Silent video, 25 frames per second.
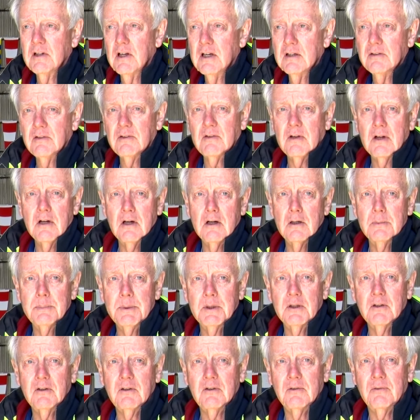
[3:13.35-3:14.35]
just to
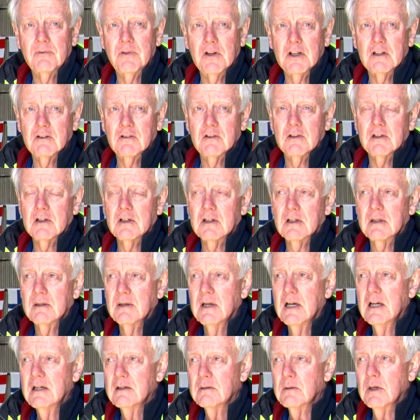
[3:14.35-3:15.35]
help us fix the
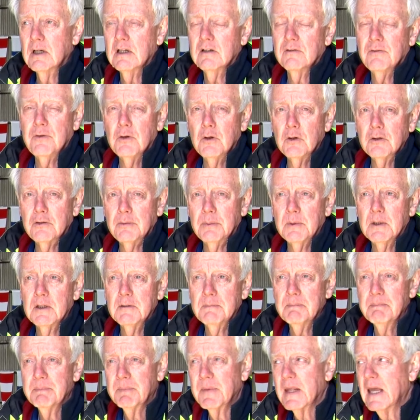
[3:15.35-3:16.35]
reinforcement,